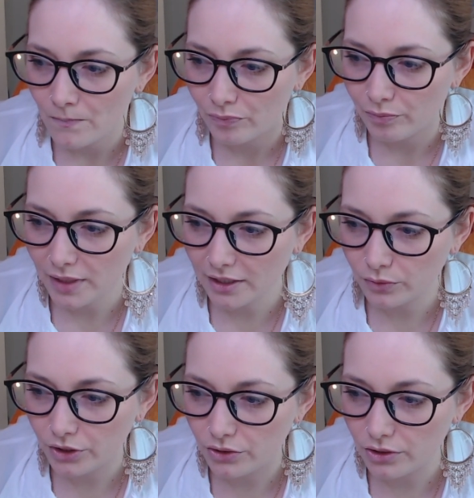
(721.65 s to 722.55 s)
Because we
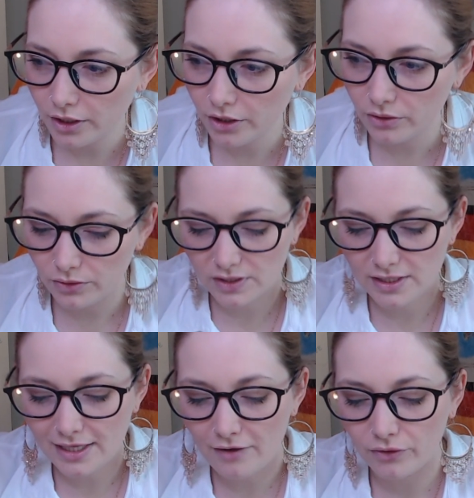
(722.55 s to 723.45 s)
usually use
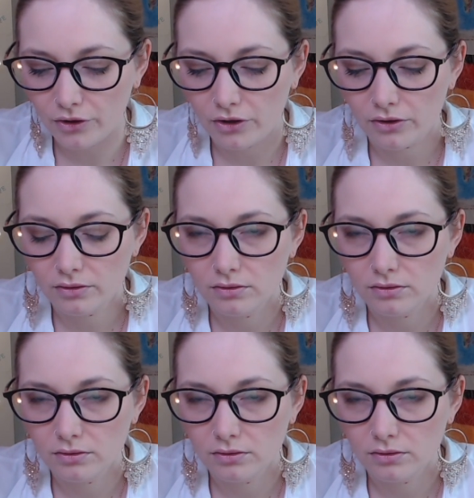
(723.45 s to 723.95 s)
never